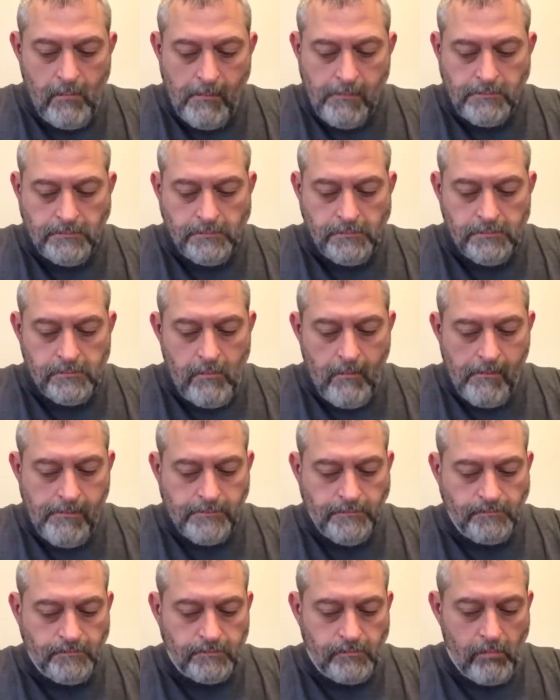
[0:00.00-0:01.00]

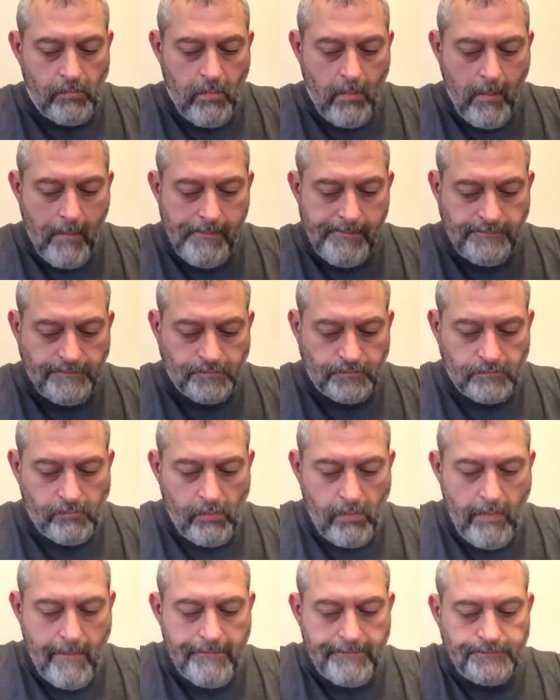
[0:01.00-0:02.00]

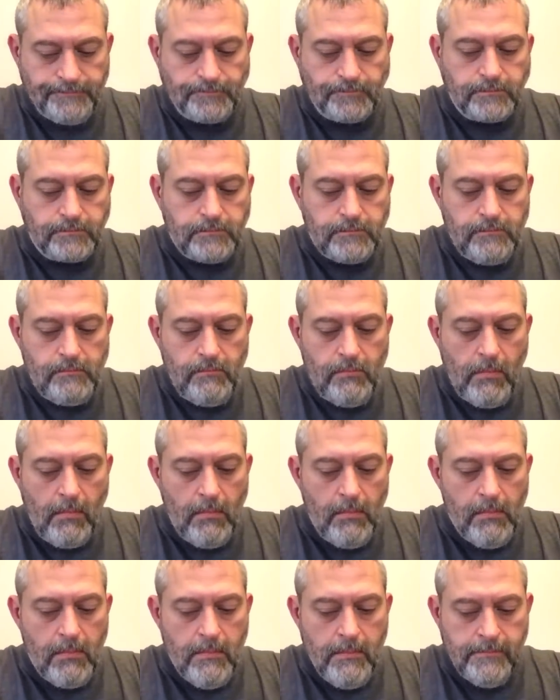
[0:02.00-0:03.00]

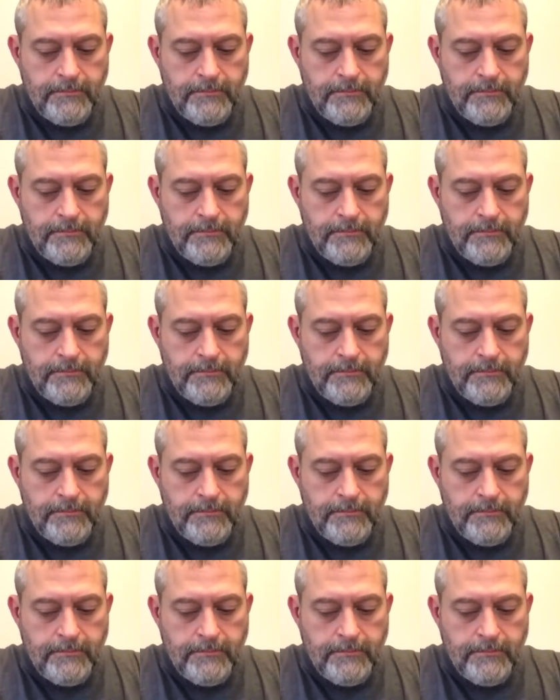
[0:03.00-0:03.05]
(no one is talking)